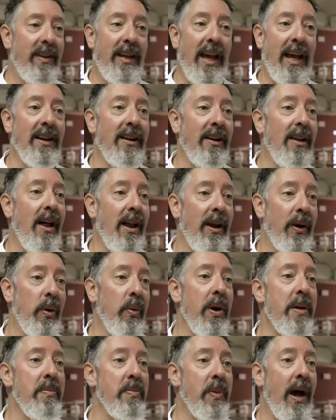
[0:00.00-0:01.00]
gained a lot of the
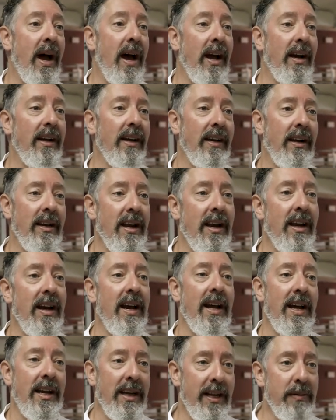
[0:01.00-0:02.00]
weight back, and then
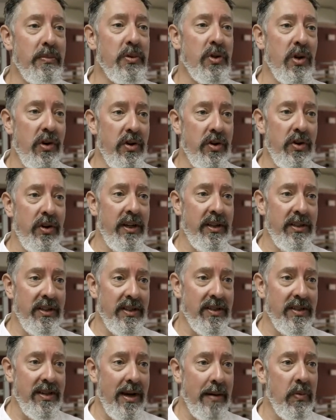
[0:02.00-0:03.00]
I had hip surgery in
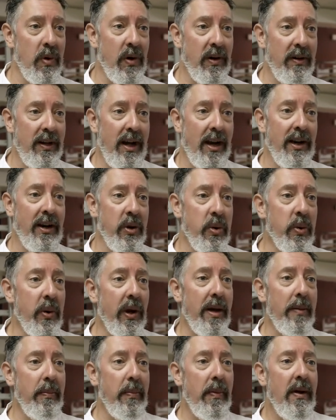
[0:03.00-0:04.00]
December, got a new
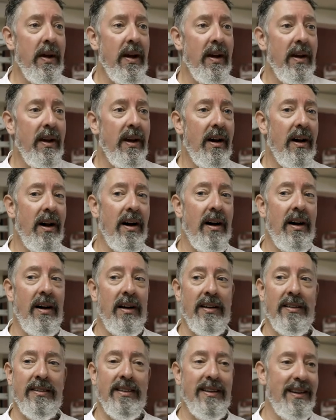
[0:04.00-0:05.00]
hip.
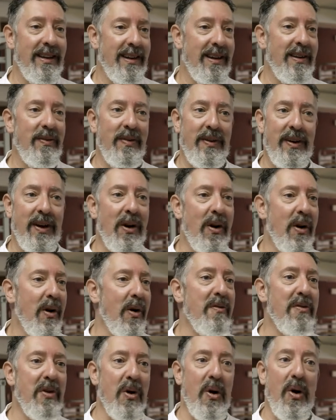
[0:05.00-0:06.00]
You know,
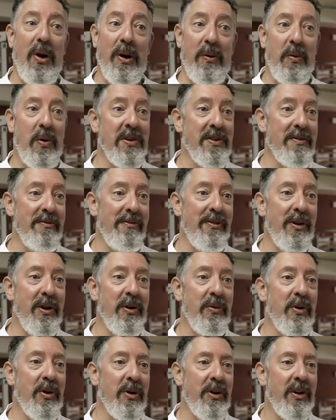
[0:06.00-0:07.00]
overall, I wasn't
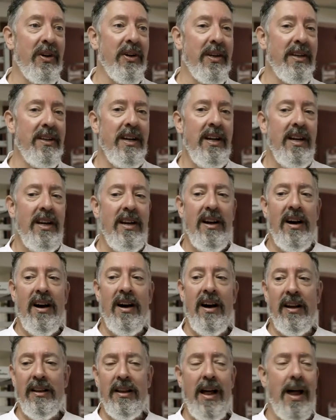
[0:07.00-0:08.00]
feeling real good.
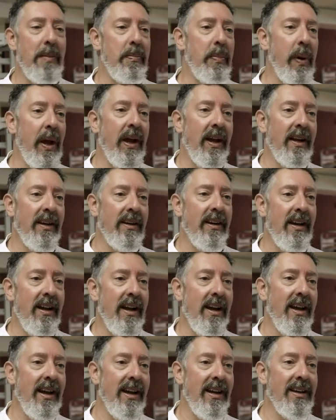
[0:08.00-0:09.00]
A lot of pain,
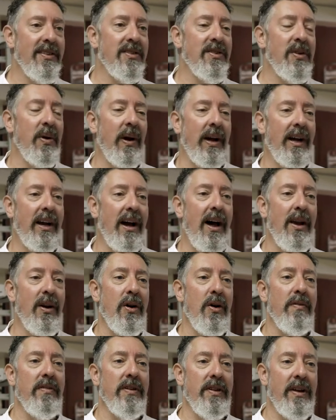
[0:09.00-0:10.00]
and so I got
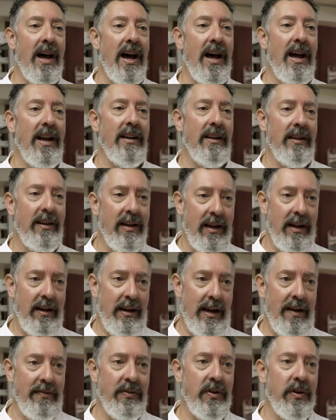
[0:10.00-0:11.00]
over that
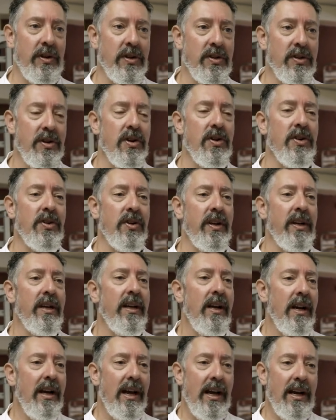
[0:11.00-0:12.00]
after the surgery,
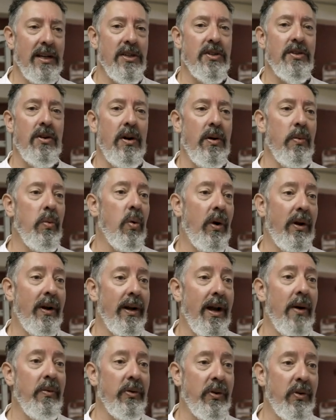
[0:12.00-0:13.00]
and I started
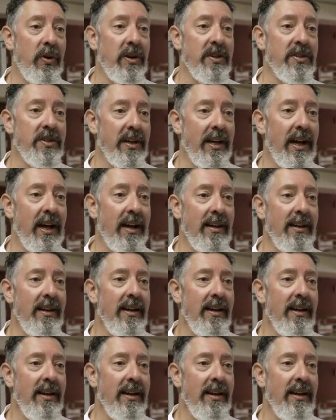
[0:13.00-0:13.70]
working out with Chris again.